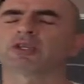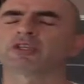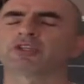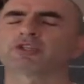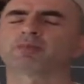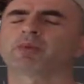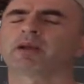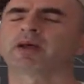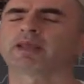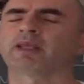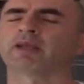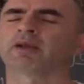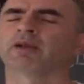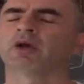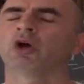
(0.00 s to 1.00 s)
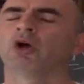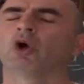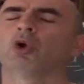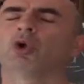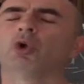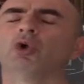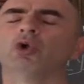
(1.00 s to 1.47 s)
is playing,
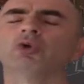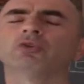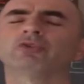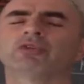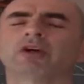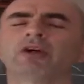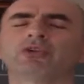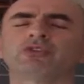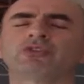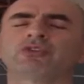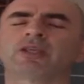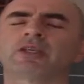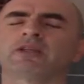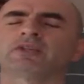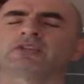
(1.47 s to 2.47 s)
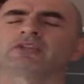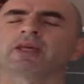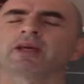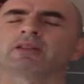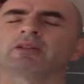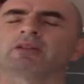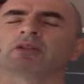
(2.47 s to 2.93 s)
all those things
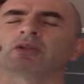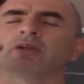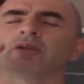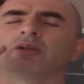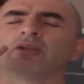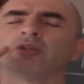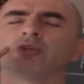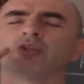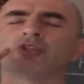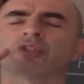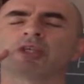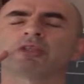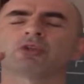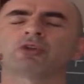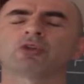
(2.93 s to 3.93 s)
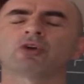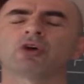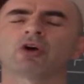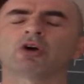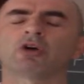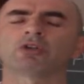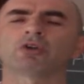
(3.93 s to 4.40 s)
that you said to
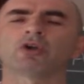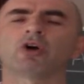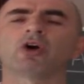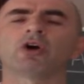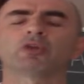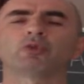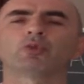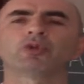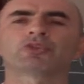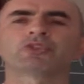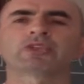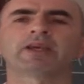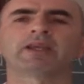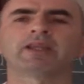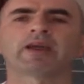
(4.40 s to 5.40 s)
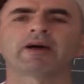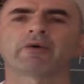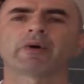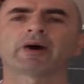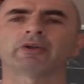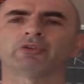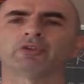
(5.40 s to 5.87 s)
God, God will say now
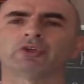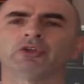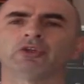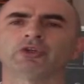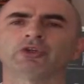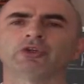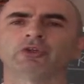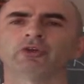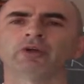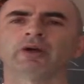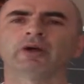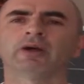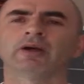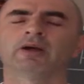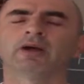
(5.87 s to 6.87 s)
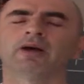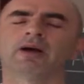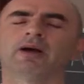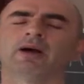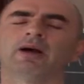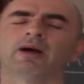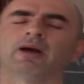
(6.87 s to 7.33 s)
unto you,
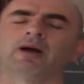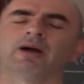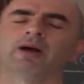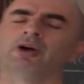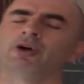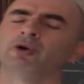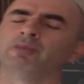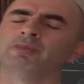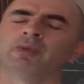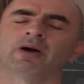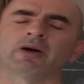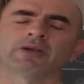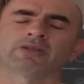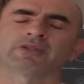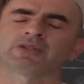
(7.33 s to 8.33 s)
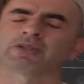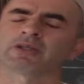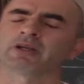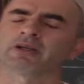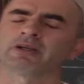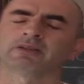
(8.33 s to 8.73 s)
O my son,